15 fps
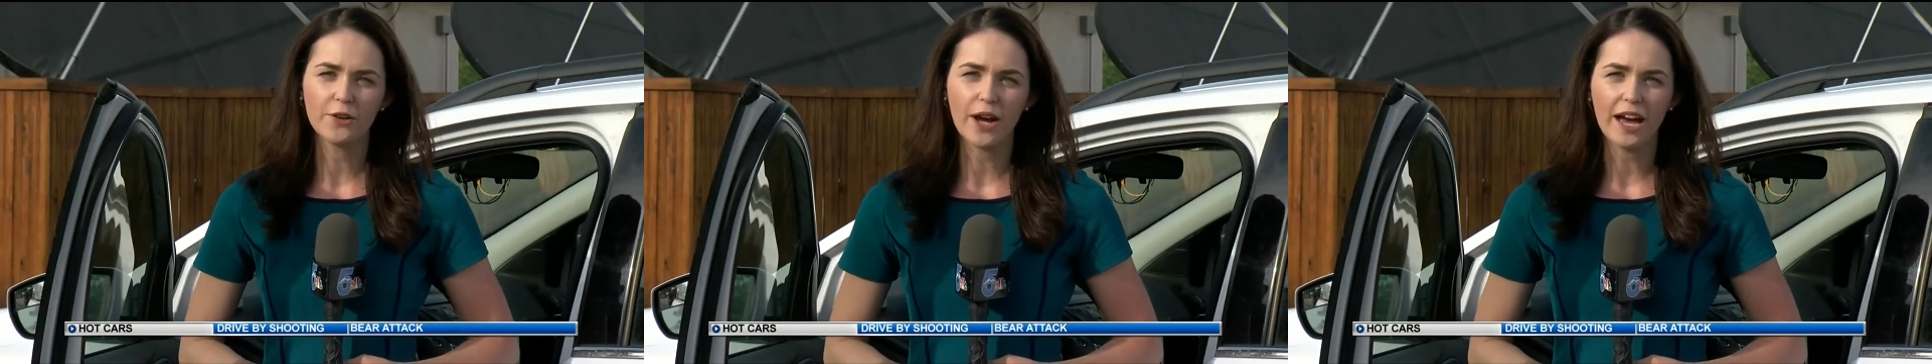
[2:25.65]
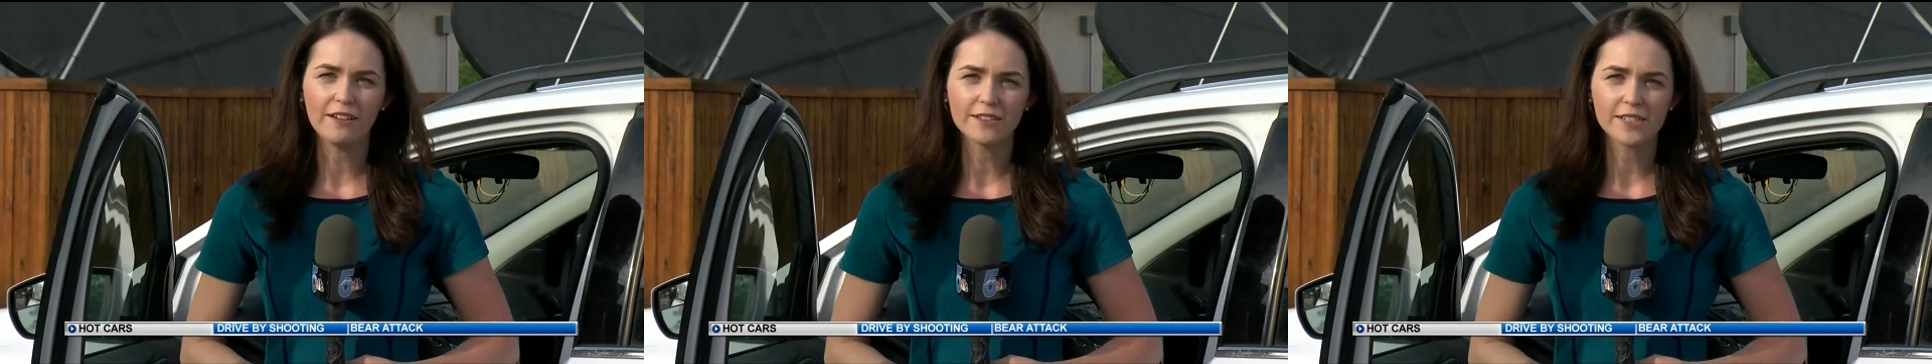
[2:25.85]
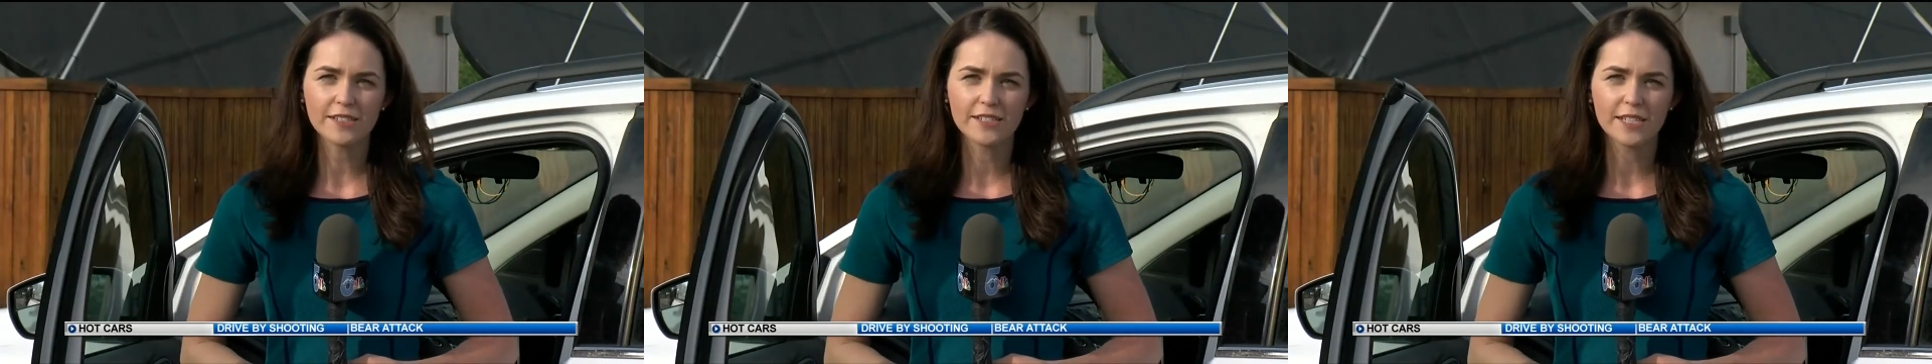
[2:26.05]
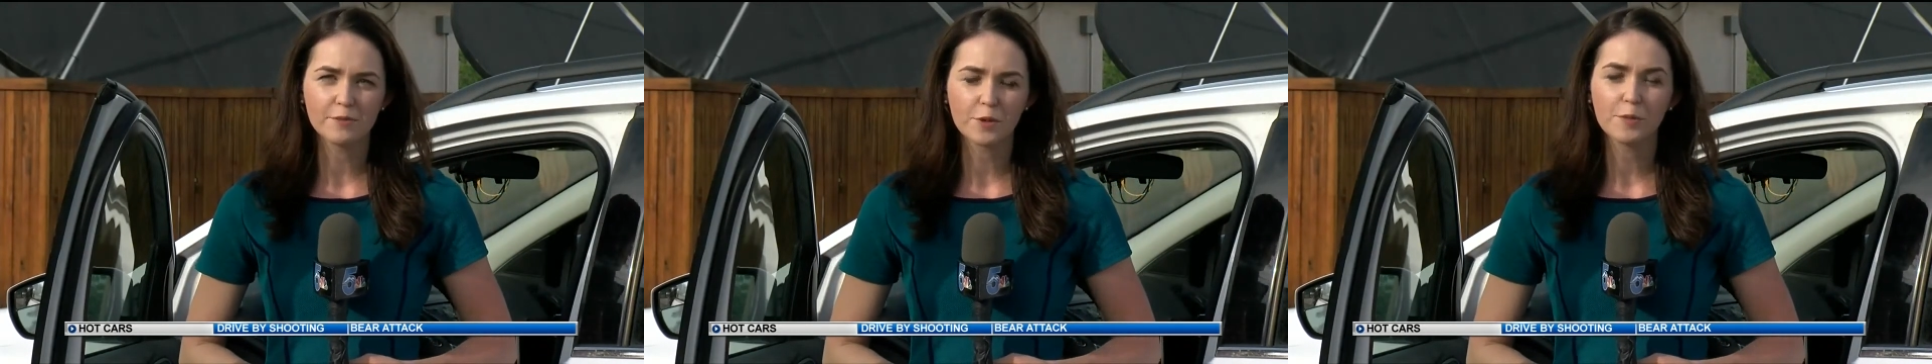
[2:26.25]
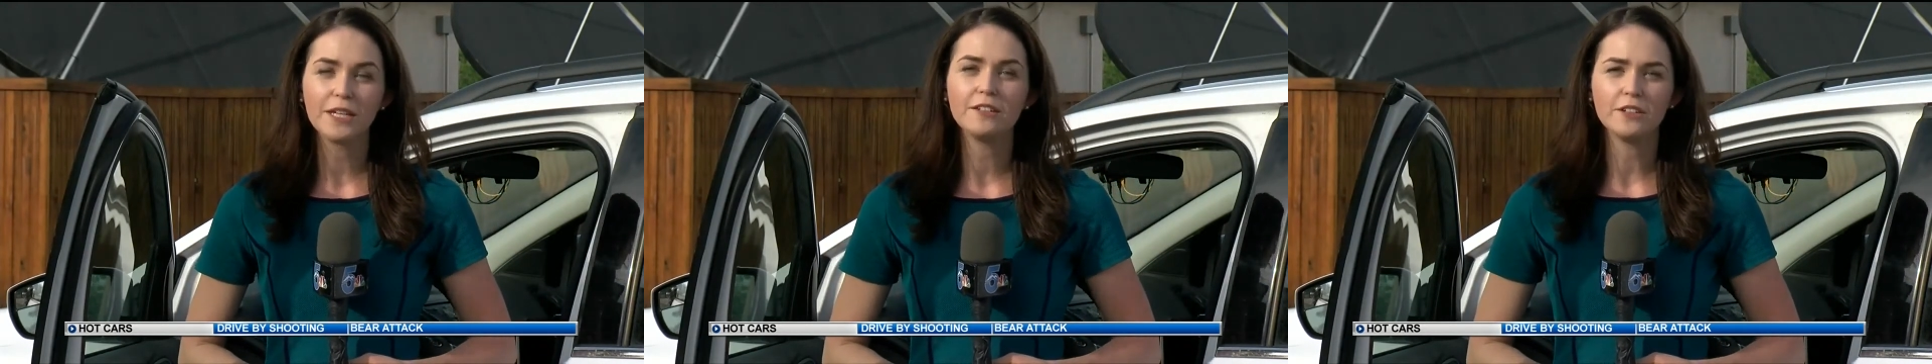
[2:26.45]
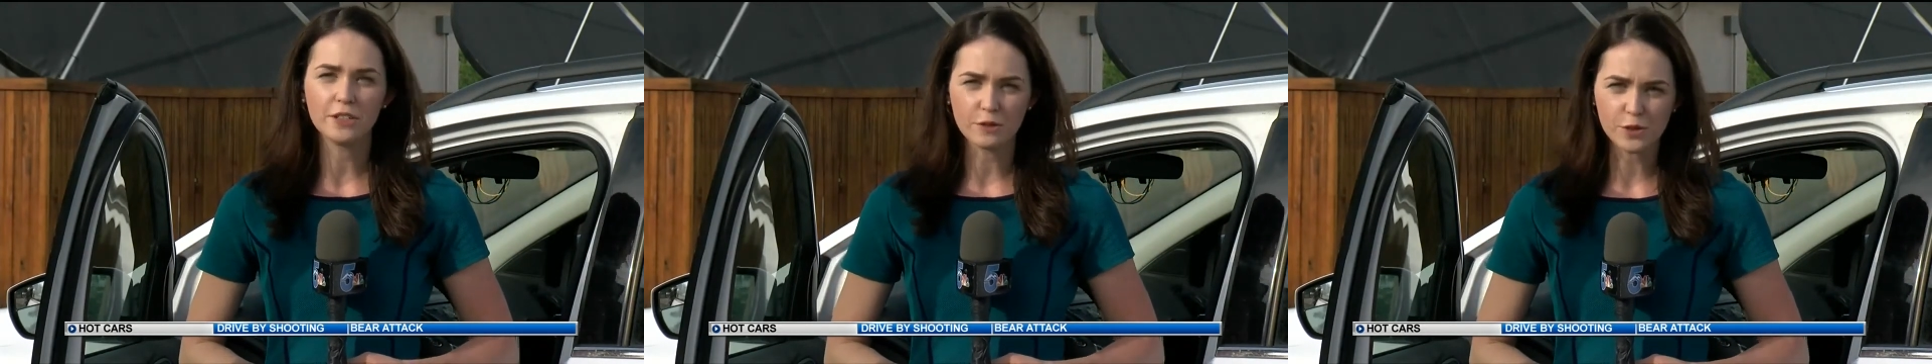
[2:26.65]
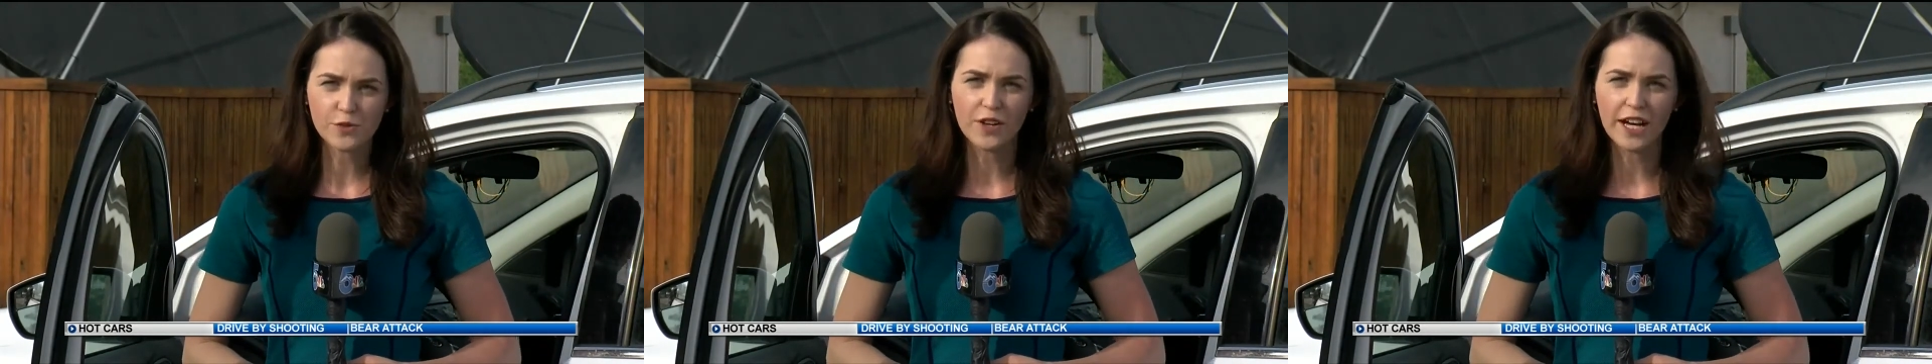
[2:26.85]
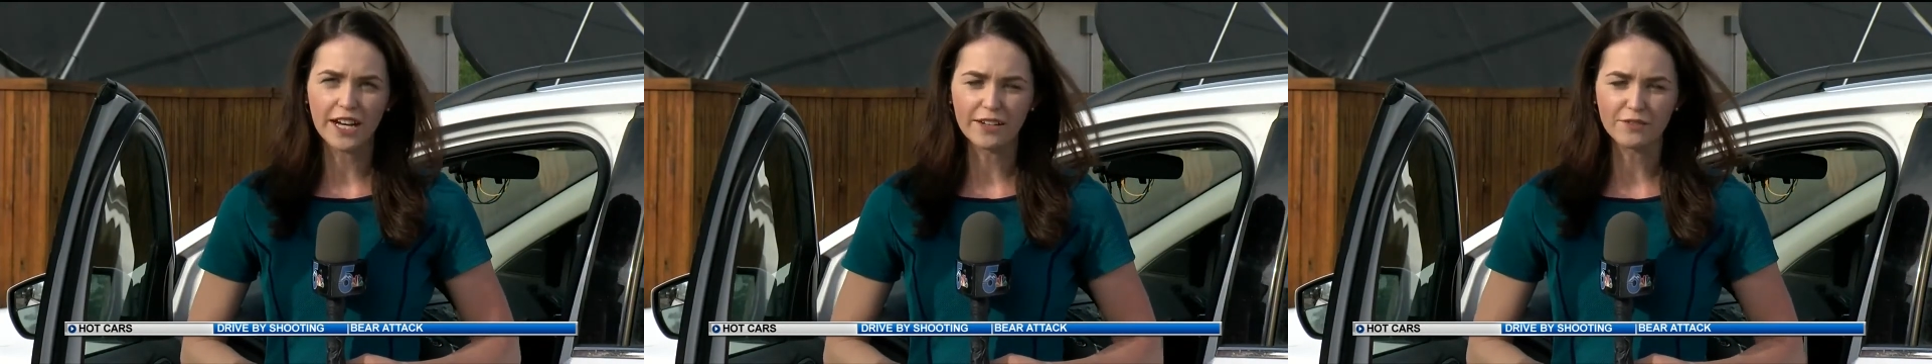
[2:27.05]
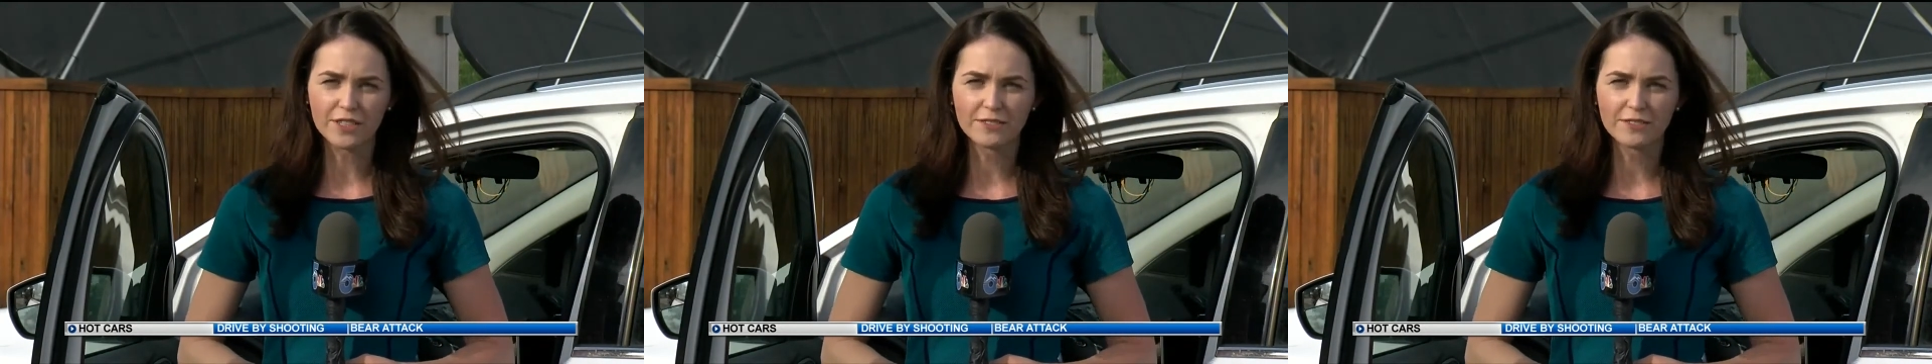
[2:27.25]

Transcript: Allison Zimmerman, News 5.